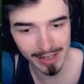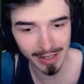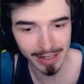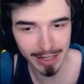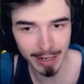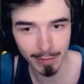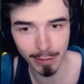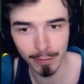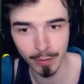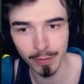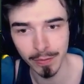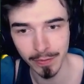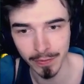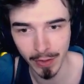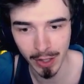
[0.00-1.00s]
going to get that
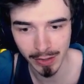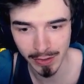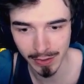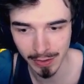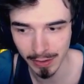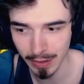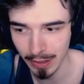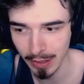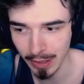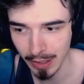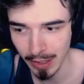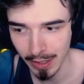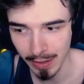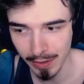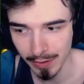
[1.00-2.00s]
revolver first.
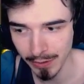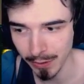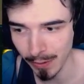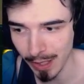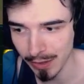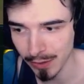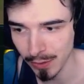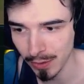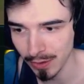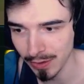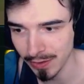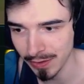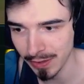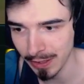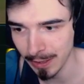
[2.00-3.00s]
So as you
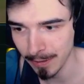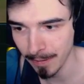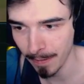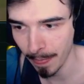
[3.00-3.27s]
can see,